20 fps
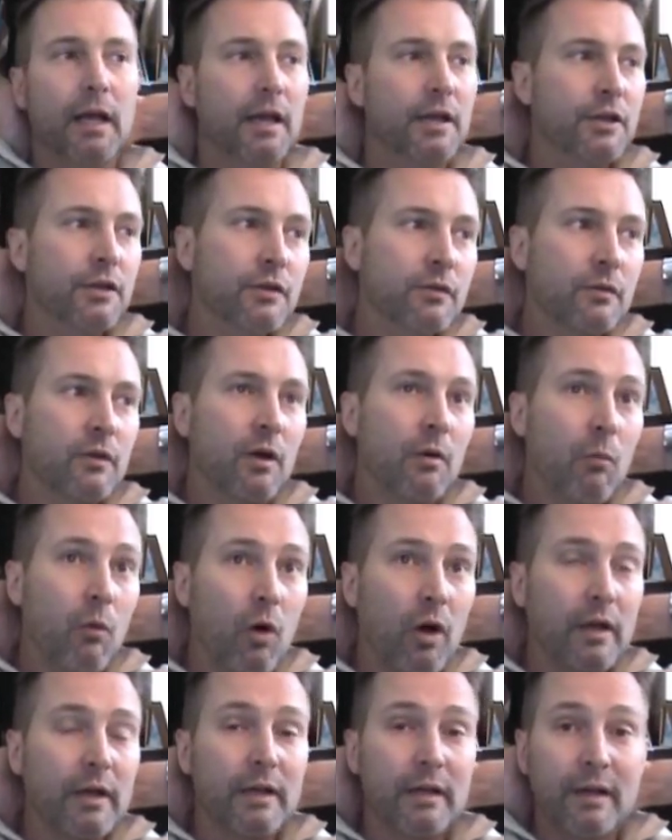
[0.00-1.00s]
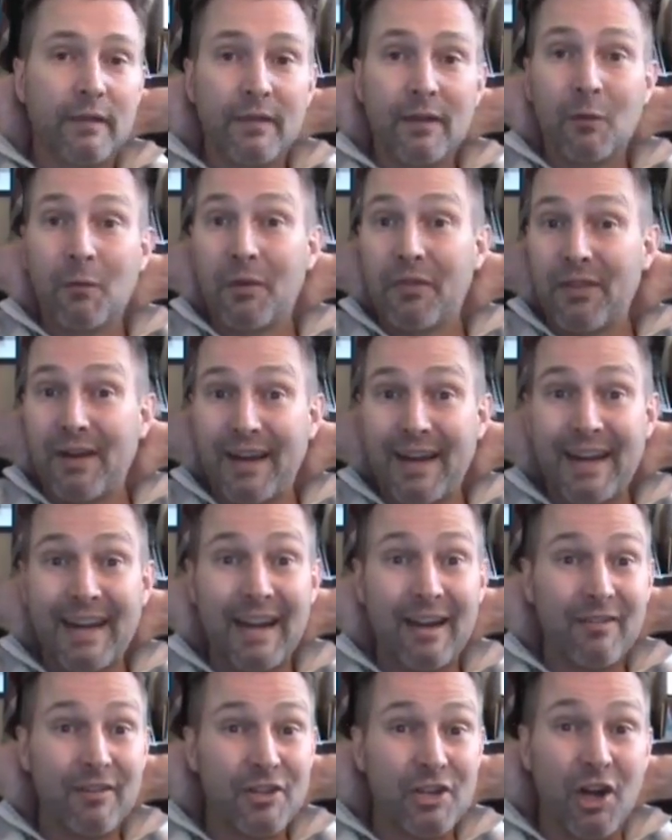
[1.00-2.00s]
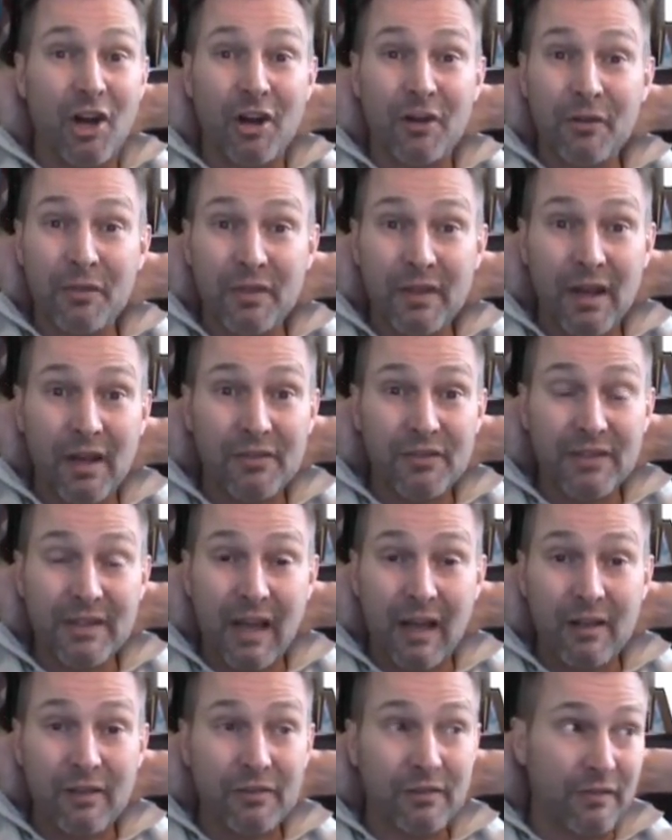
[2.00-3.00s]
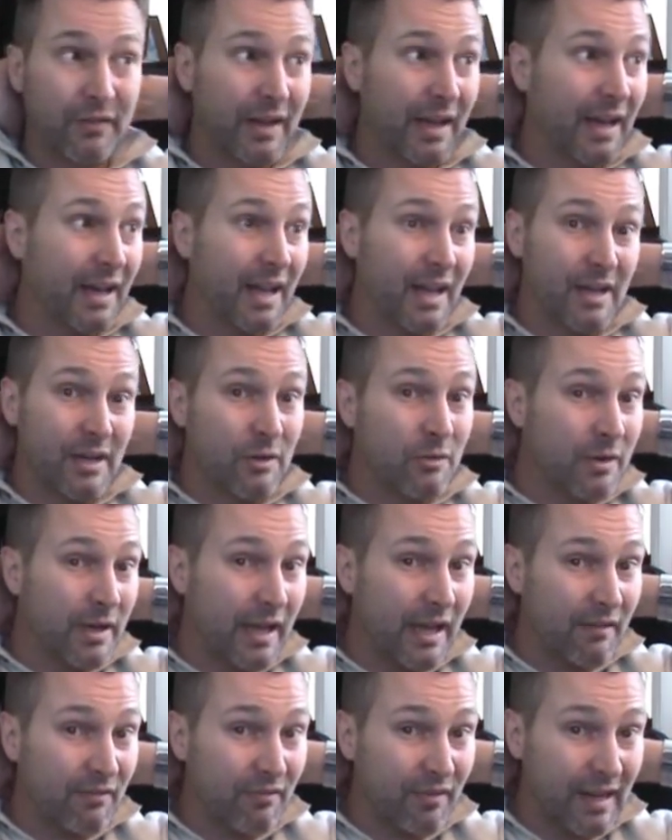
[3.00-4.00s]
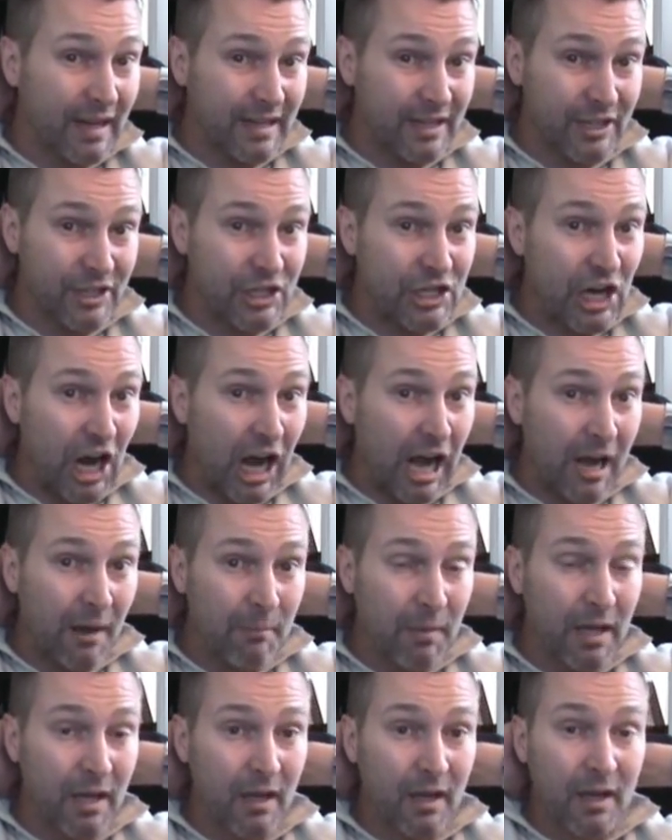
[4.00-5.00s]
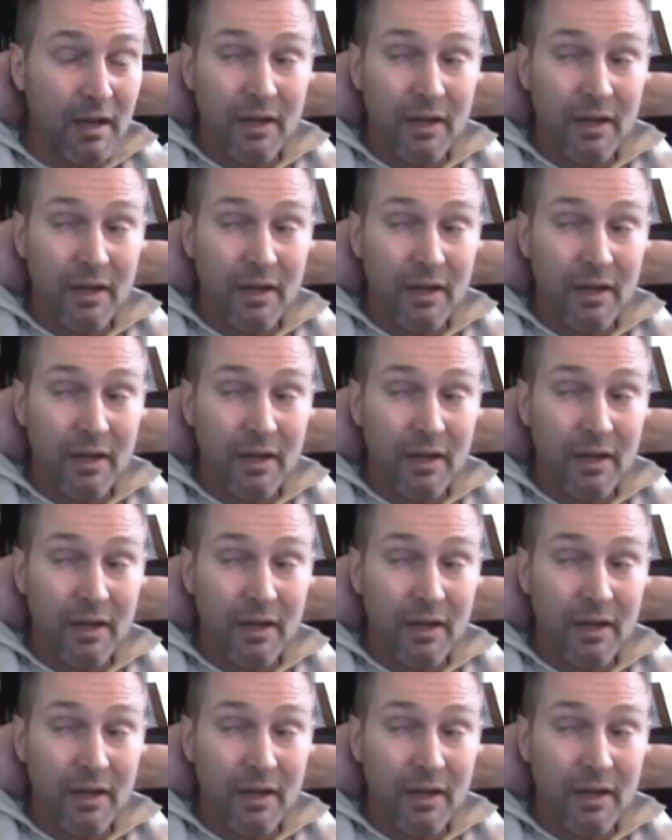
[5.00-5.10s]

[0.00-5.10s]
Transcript: and you come walking in there with on average $100,000 of debt and you can't find a job,